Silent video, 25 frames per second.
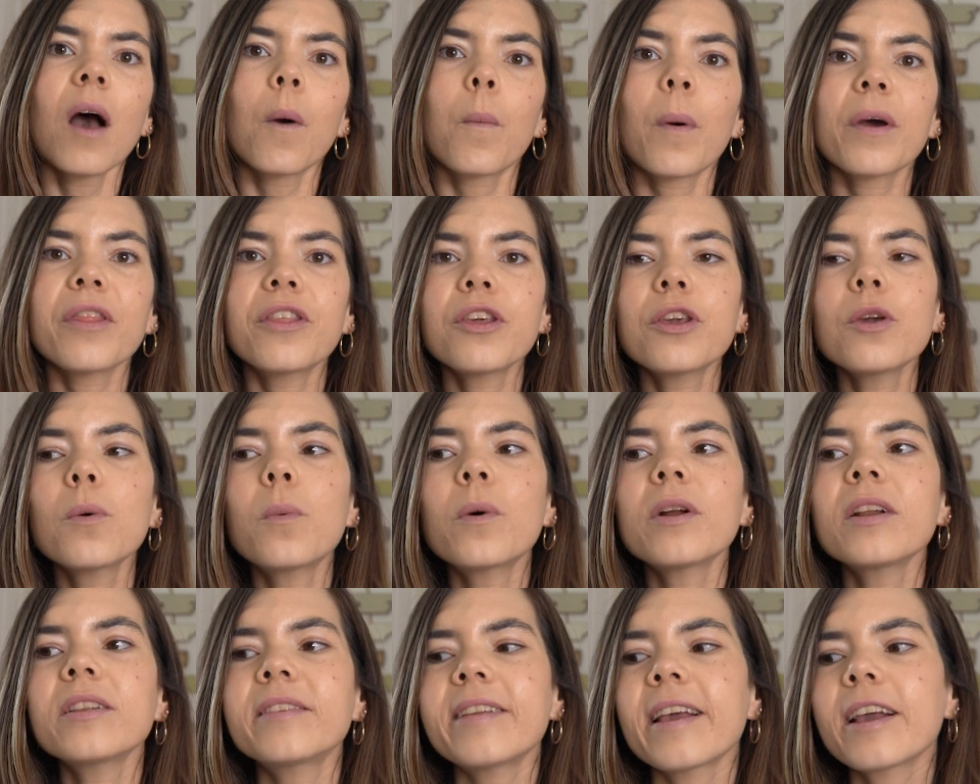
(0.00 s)
Whether you
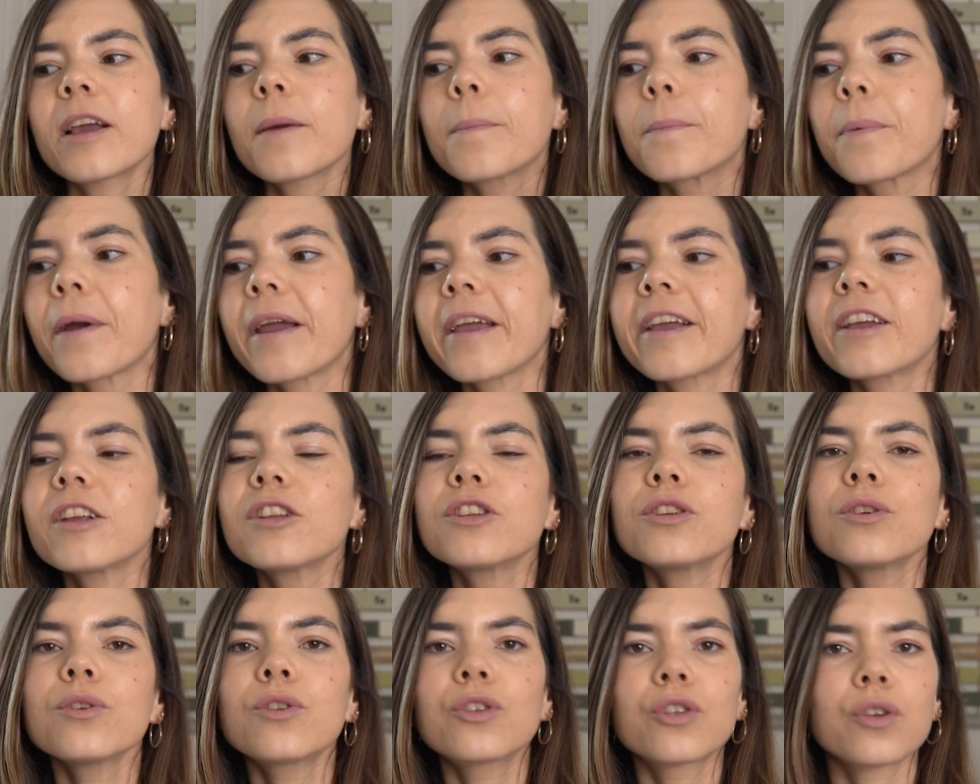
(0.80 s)
want to take a break
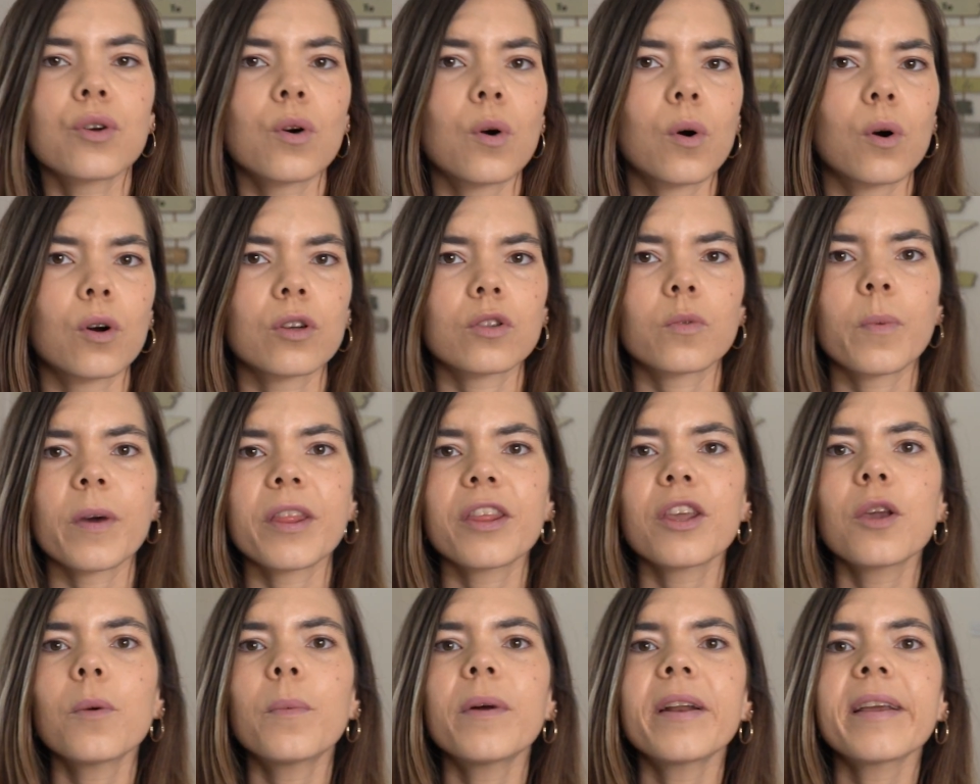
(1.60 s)
and do chores,
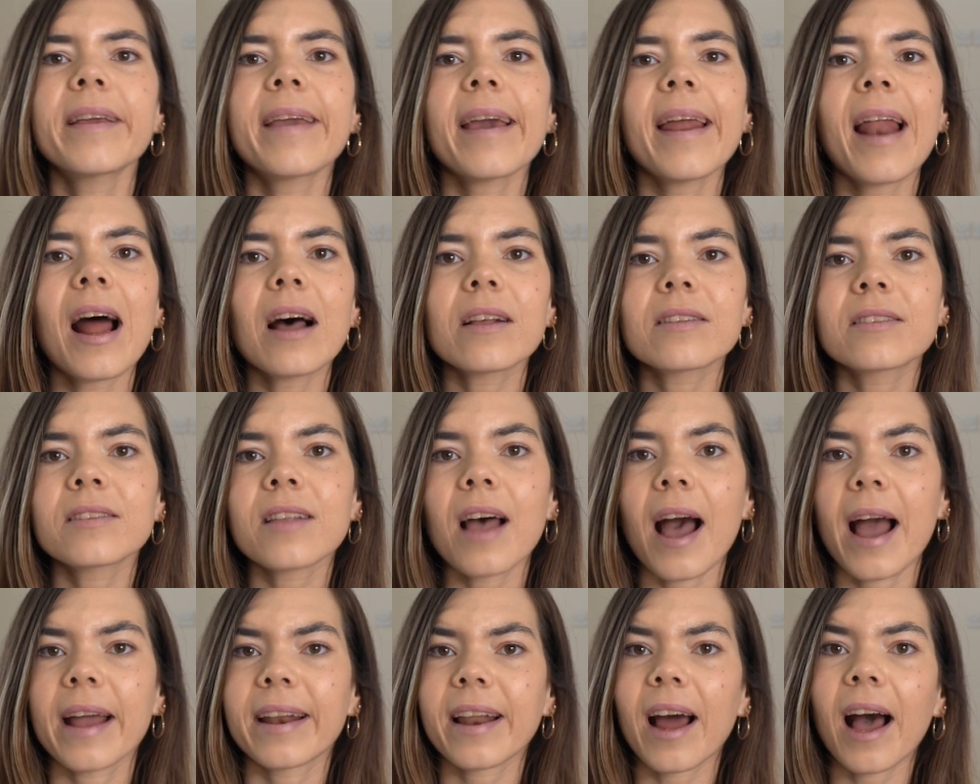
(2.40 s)
whether you want to get
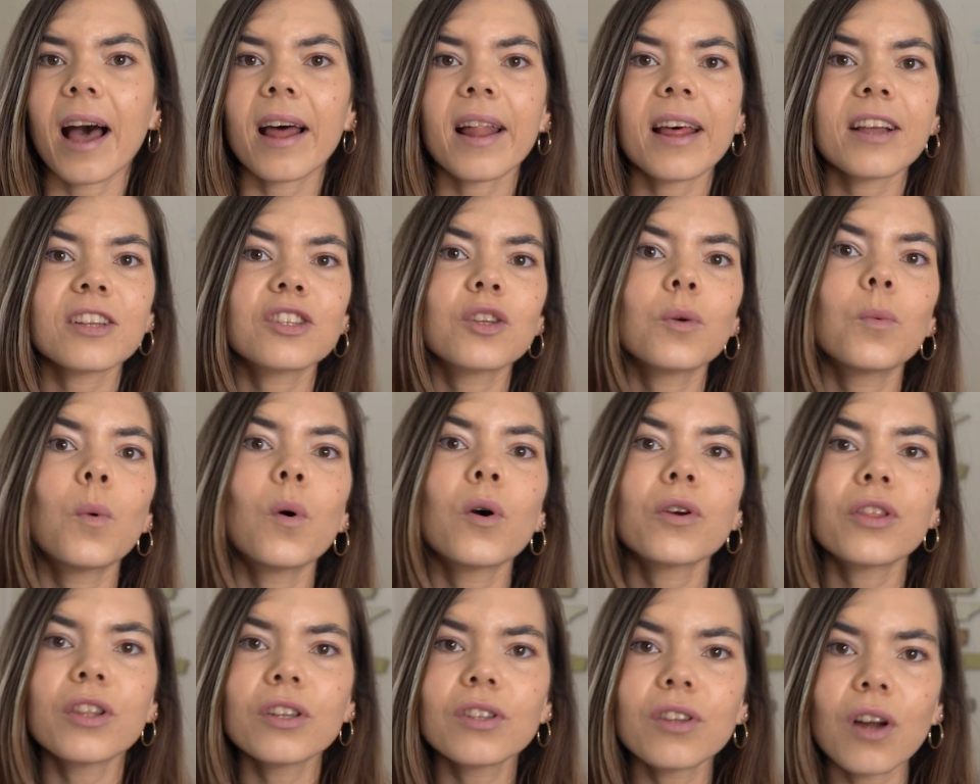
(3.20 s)
outside, I like to
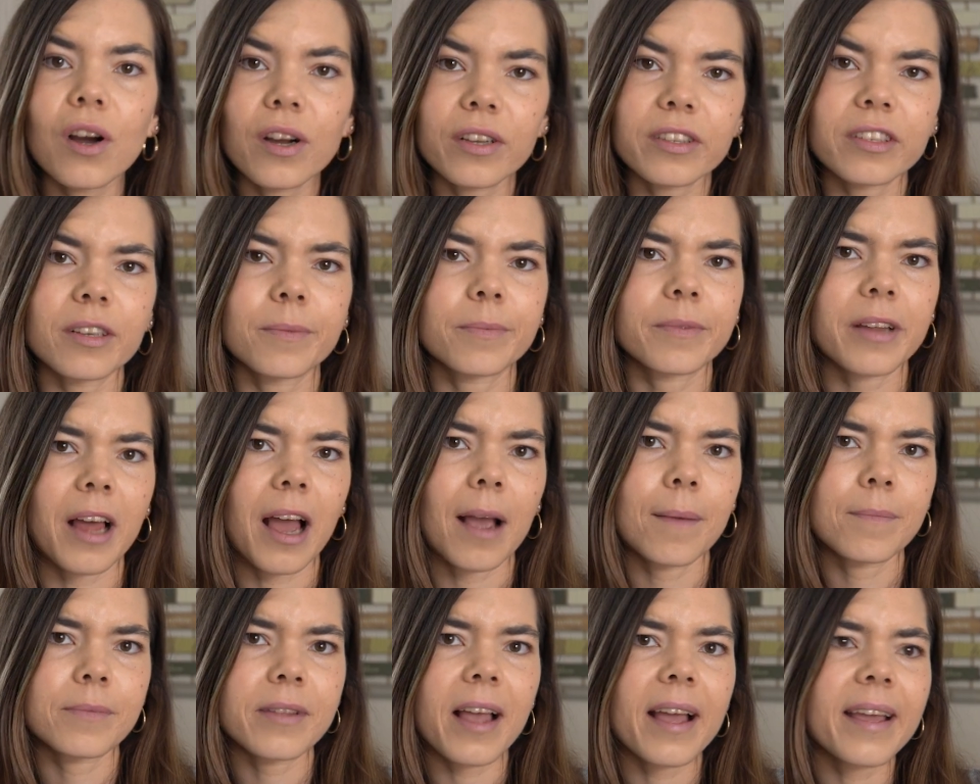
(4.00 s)
walk the dog
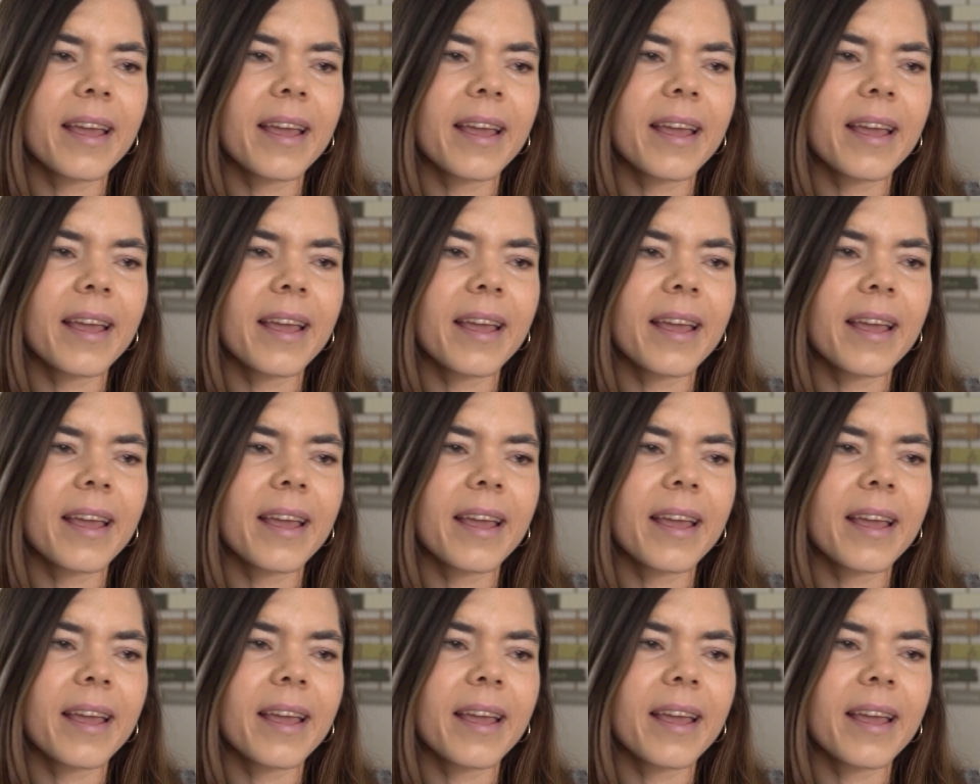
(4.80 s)
sometimes.